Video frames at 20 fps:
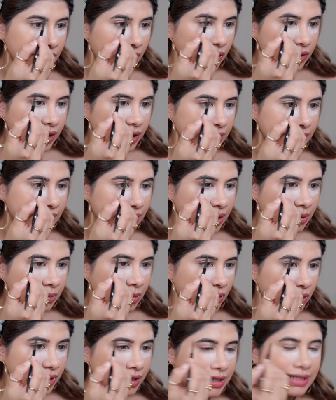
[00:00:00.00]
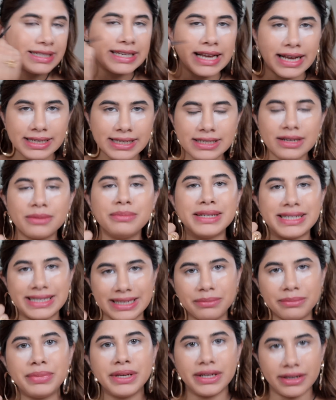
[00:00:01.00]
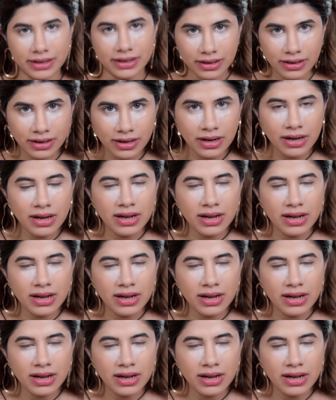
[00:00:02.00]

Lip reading: now that I think about it is, yes, a missing period.